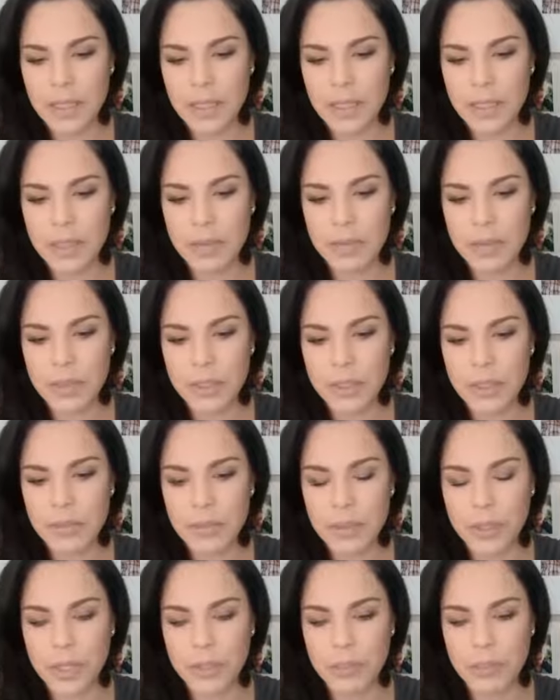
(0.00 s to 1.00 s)
This person
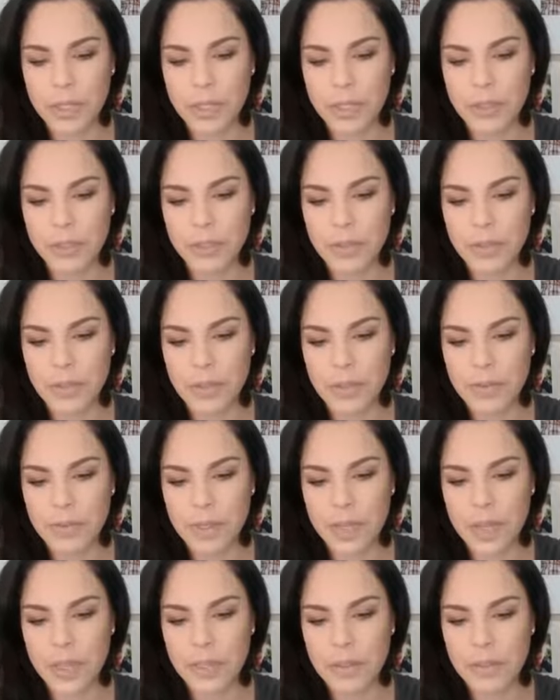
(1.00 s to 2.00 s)
put in pictures of
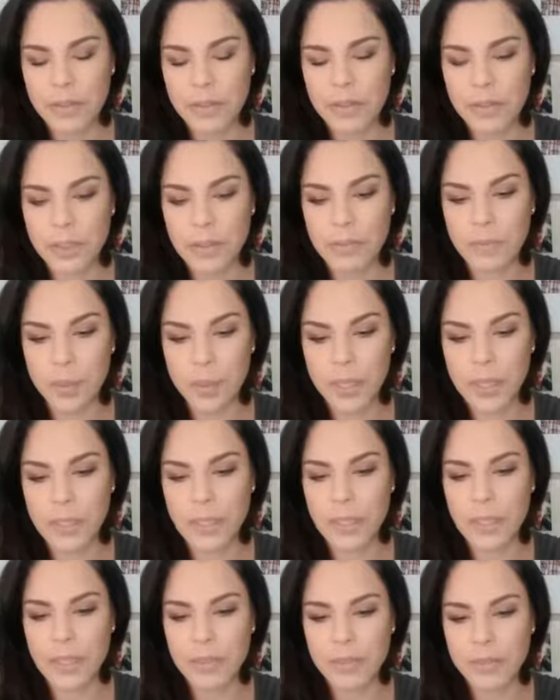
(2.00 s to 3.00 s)
like just
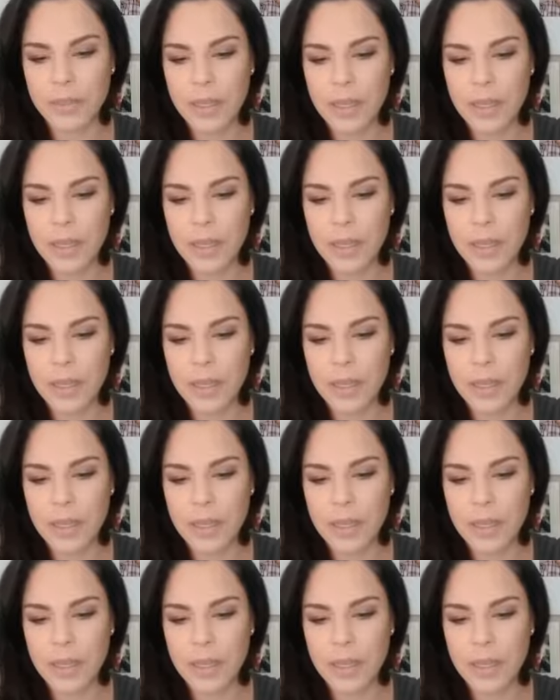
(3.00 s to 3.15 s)
Boise.